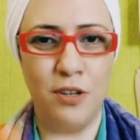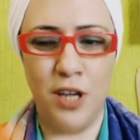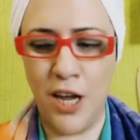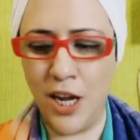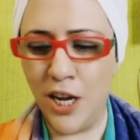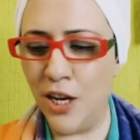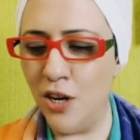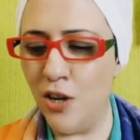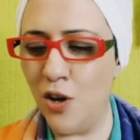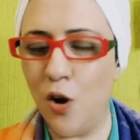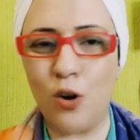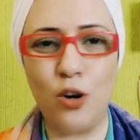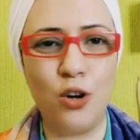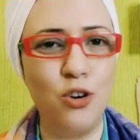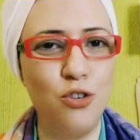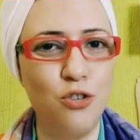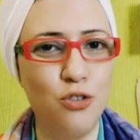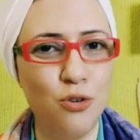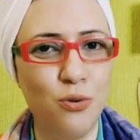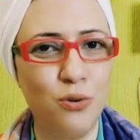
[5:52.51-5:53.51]
In your
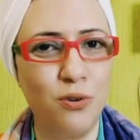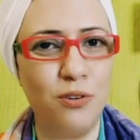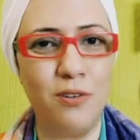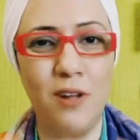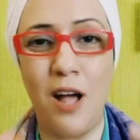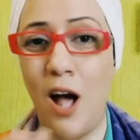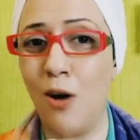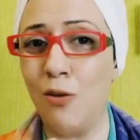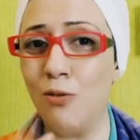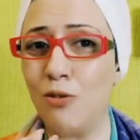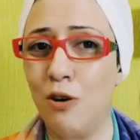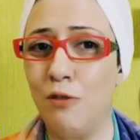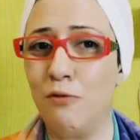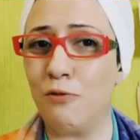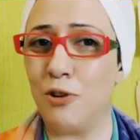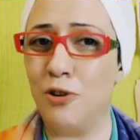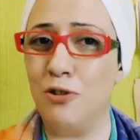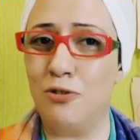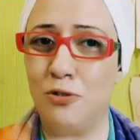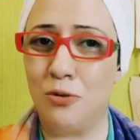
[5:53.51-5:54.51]
control, out
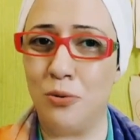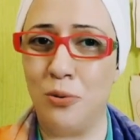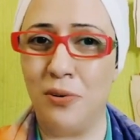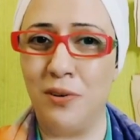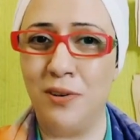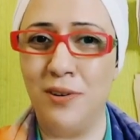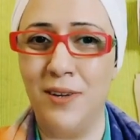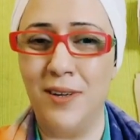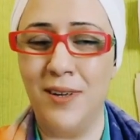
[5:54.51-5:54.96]
of control.